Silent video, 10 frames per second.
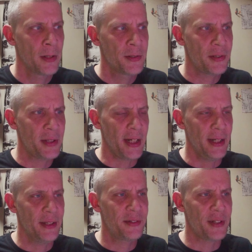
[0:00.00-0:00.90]
So
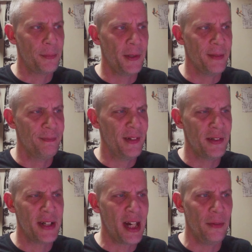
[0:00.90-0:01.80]
yeah, in summary,
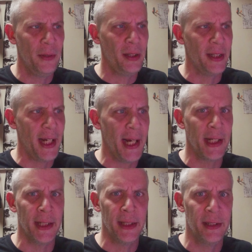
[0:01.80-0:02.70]
there's not really
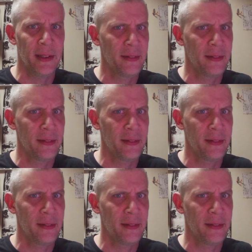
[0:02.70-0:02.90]
any